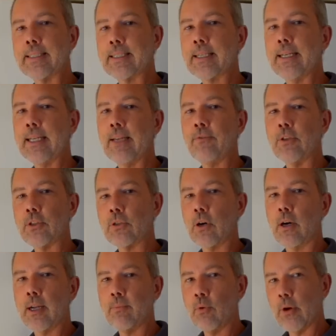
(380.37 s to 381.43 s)
that's going to give you a
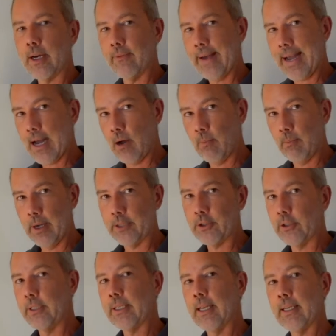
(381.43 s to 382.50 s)
starting point of how
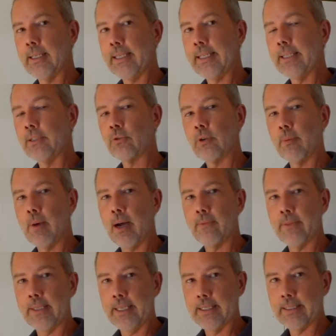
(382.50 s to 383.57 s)
much you're going to need to trim
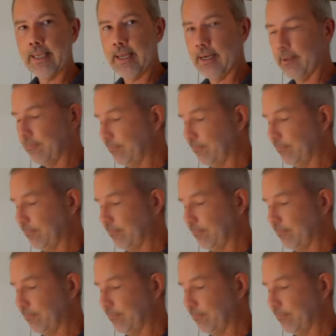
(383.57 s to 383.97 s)
off of the antenna.